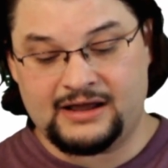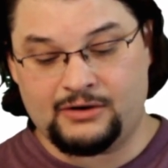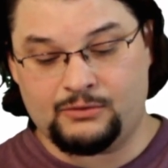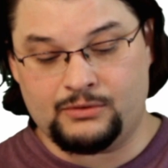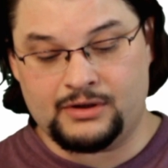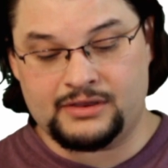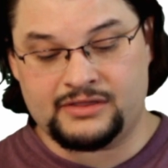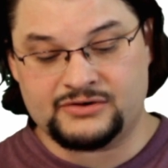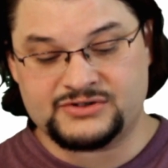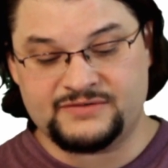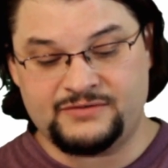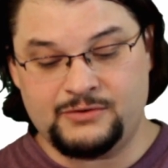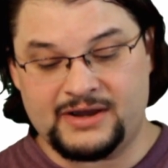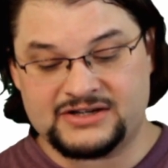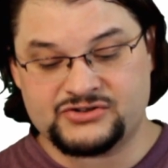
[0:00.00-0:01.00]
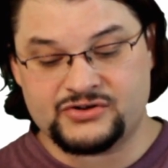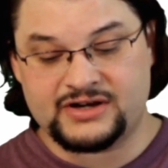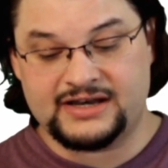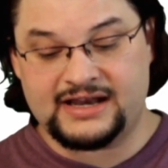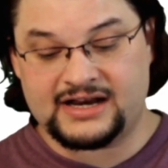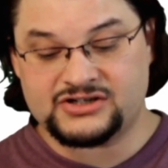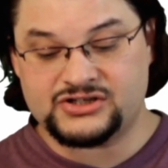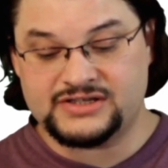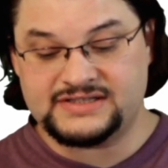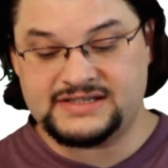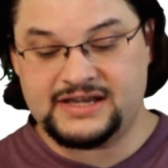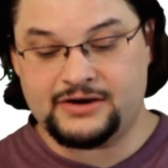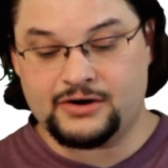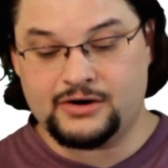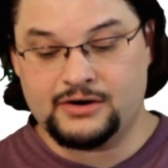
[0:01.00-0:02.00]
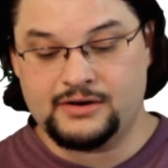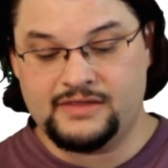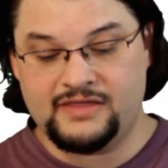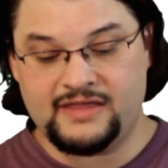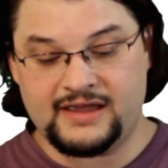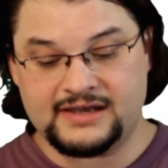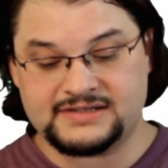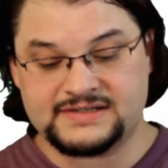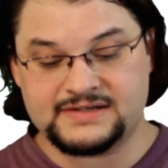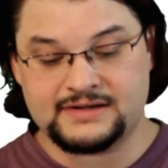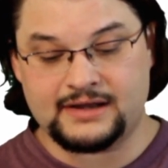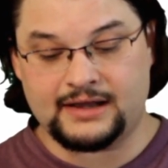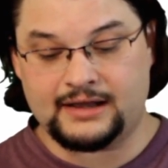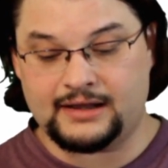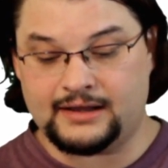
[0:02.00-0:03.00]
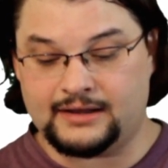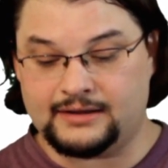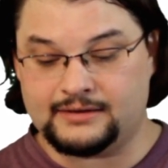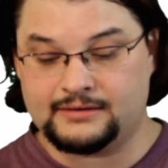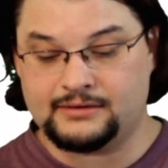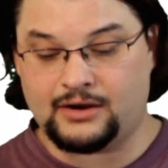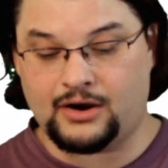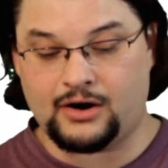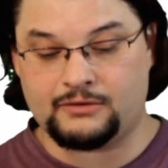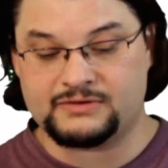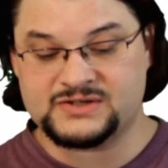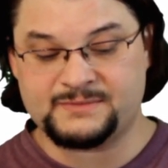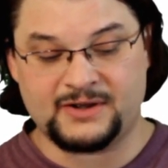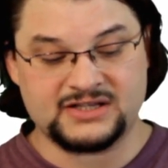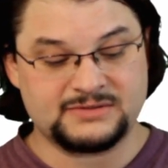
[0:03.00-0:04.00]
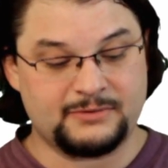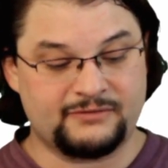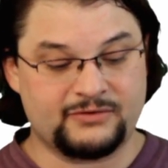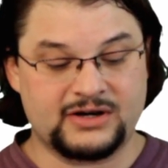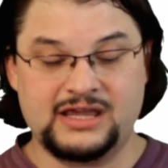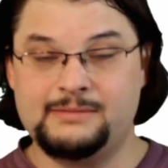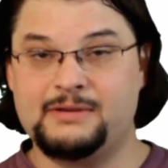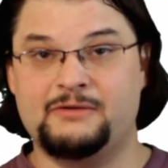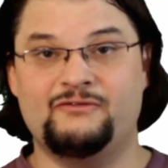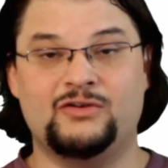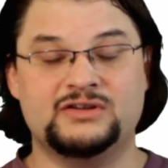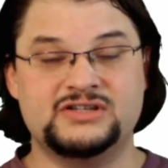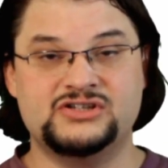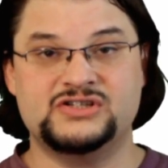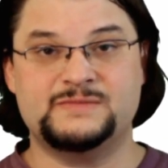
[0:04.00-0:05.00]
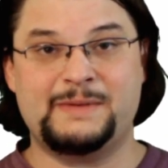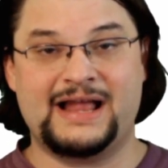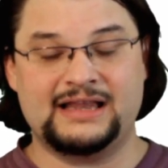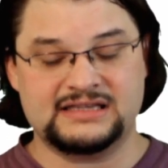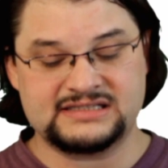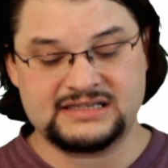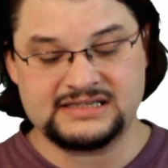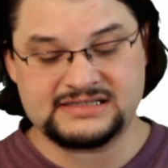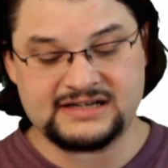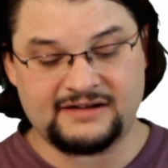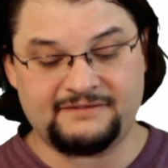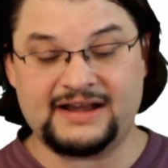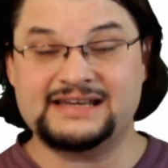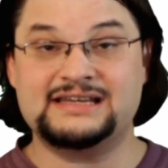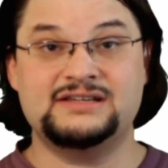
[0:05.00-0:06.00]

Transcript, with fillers: Now, there's a few extra connections here that uh, are responsible for keeping voltages balanced and stuff.